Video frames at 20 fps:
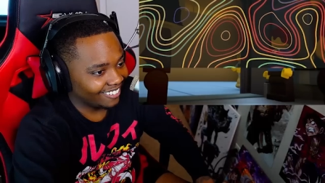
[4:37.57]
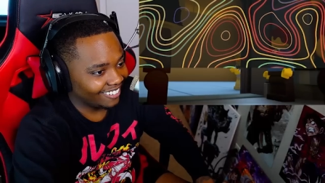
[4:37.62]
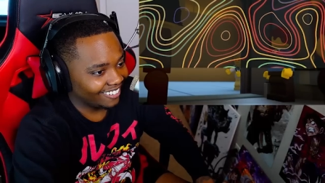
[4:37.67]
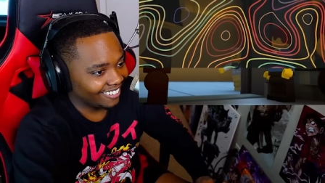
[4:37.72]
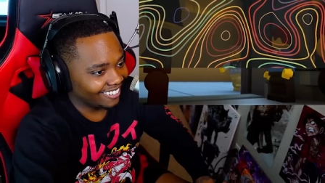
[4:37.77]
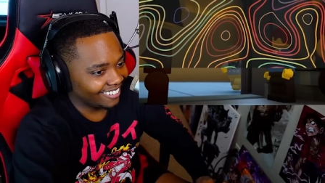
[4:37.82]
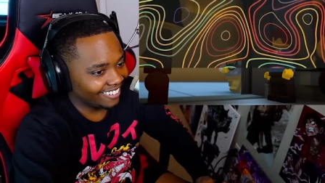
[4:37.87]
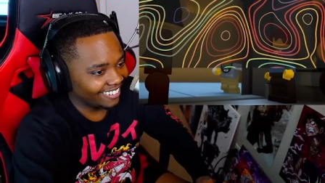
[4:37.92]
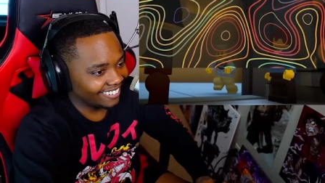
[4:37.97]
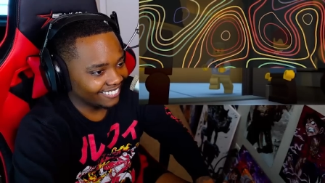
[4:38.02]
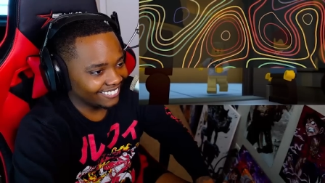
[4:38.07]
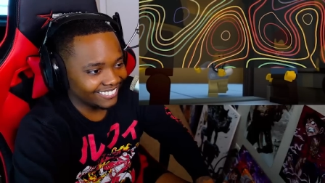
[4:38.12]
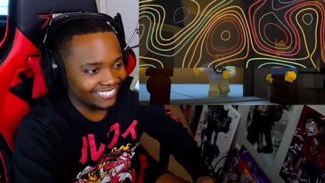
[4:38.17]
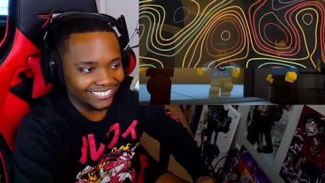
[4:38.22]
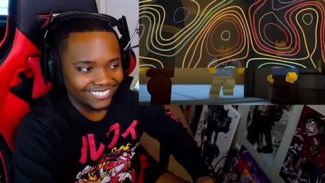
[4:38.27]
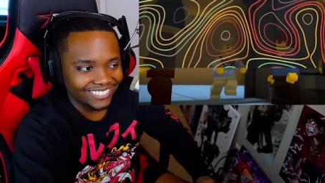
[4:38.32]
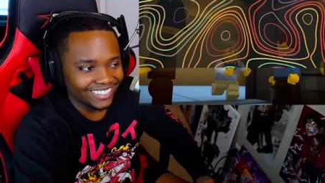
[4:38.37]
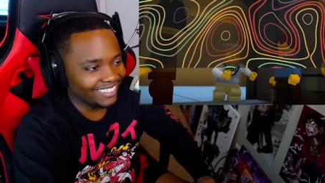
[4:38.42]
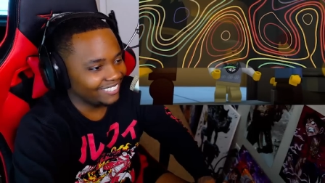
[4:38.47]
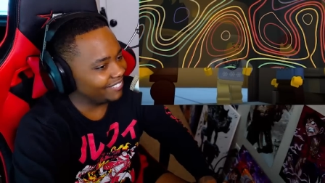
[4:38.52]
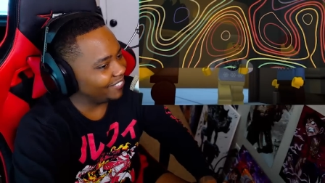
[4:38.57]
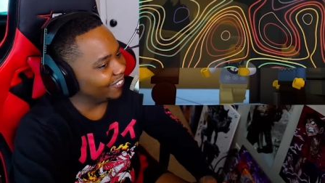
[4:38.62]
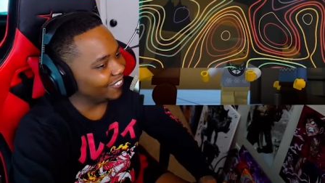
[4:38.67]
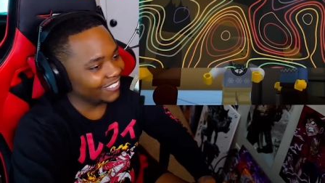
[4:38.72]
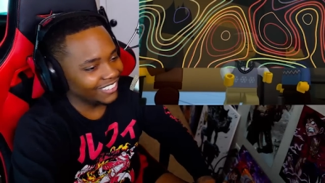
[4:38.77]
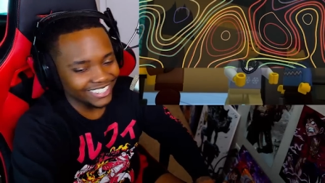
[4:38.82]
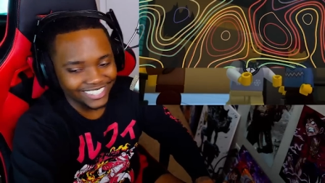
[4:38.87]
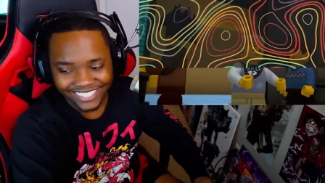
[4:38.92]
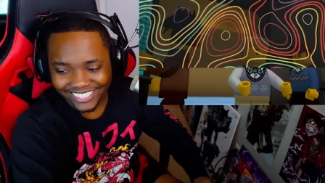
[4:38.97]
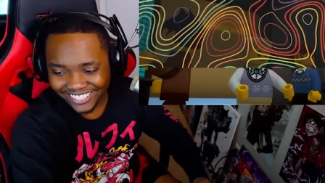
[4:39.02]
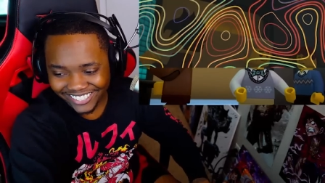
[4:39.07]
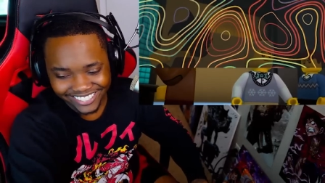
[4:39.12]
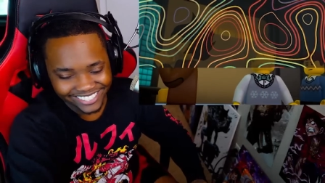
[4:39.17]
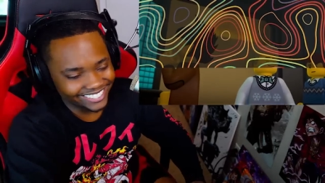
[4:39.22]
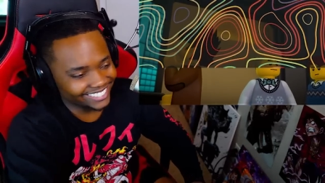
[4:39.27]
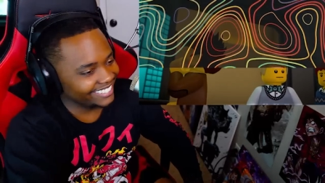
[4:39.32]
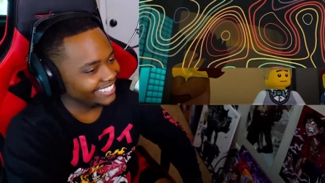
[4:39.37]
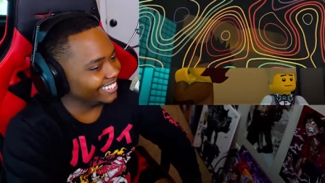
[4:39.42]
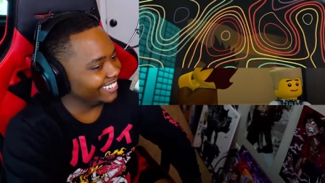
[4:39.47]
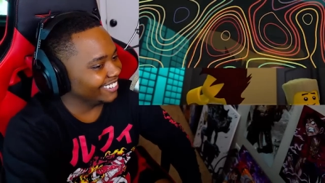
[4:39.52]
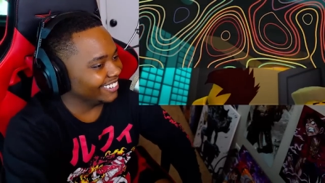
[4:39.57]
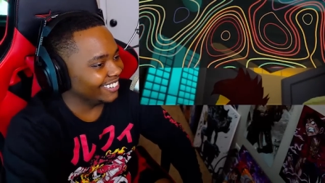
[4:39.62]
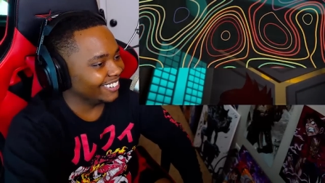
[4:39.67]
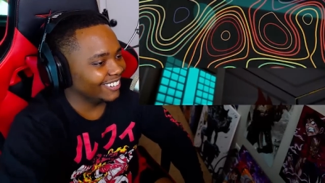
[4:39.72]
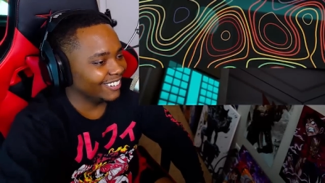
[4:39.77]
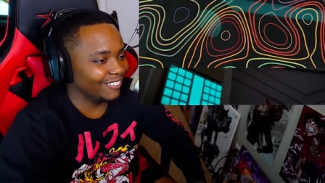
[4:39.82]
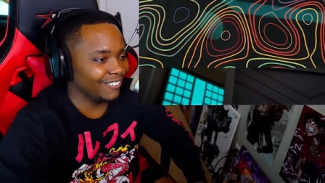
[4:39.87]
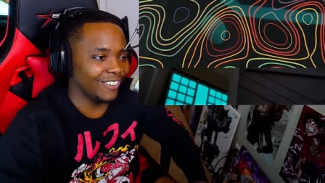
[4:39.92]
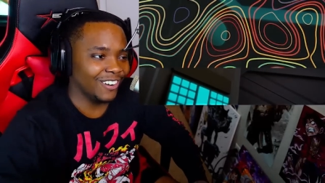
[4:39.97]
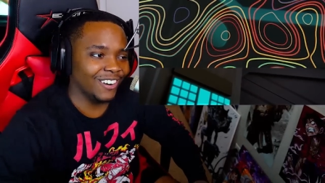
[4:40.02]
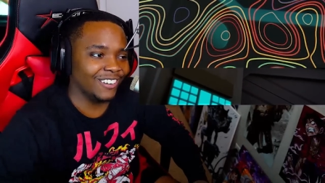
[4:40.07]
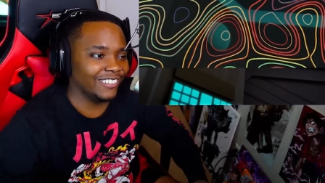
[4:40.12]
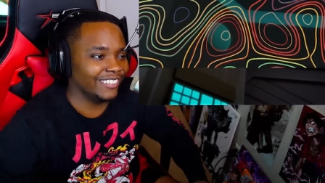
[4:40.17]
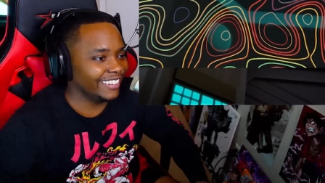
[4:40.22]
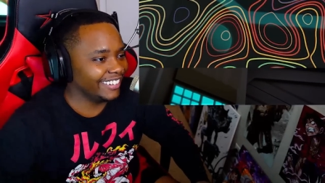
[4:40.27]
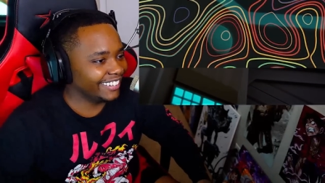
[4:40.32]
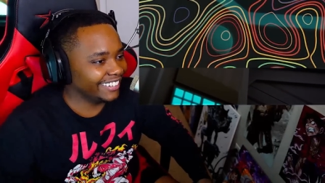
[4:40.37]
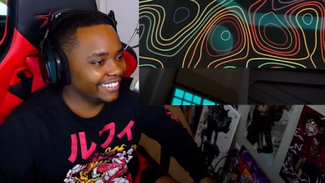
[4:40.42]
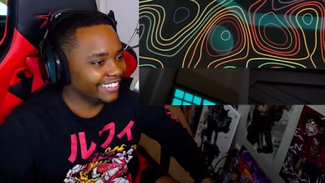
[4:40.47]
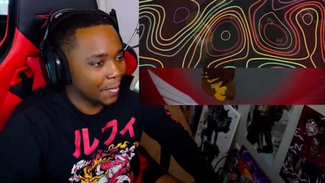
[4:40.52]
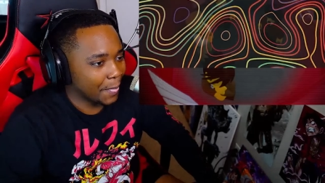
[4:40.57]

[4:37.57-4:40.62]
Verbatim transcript: Oh, that boy is in love already.